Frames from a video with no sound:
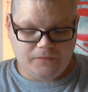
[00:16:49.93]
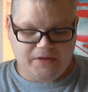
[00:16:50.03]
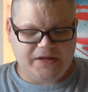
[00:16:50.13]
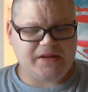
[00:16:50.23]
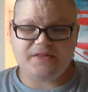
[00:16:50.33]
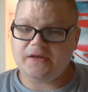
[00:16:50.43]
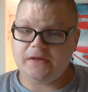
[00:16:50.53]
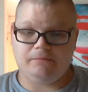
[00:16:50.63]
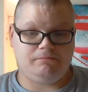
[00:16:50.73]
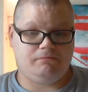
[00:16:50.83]

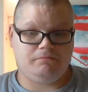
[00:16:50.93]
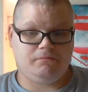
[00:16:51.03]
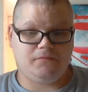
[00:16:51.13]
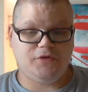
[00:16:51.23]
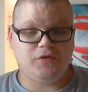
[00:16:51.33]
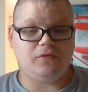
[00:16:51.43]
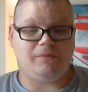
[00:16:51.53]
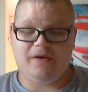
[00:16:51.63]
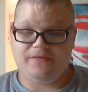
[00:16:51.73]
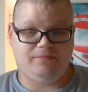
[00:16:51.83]
anything new
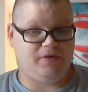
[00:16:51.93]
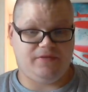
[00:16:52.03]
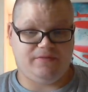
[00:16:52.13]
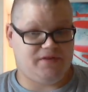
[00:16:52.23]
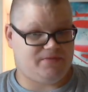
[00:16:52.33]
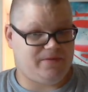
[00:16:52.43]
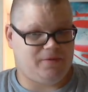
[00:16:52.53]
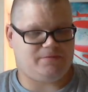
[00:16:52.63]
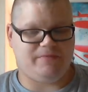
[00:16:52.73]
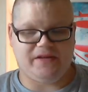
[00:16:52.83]
about both of these
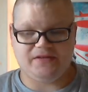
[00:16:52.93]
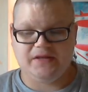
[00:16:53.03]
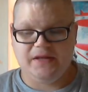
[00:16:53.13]
films, but